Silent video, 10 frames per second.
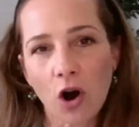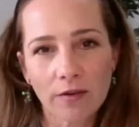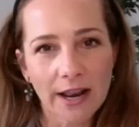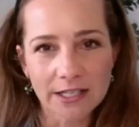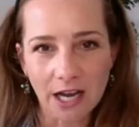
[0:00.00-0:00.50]

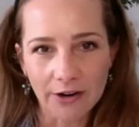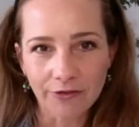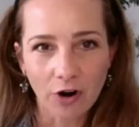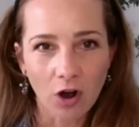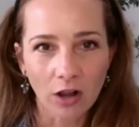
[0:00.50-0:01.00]
already
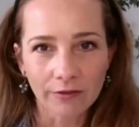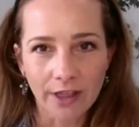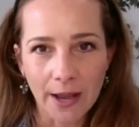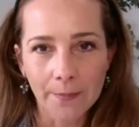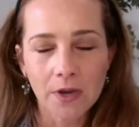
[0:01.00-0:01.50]
done for all of
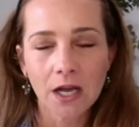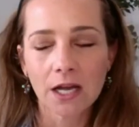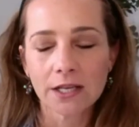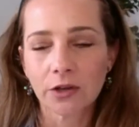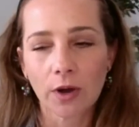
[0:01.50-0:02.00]
them.
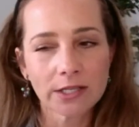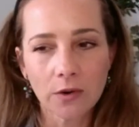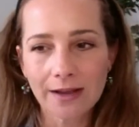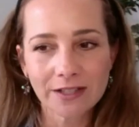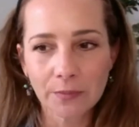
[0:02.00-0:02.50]
So I
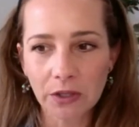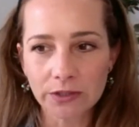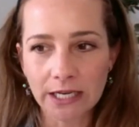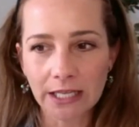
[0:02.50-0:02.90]
don't have to build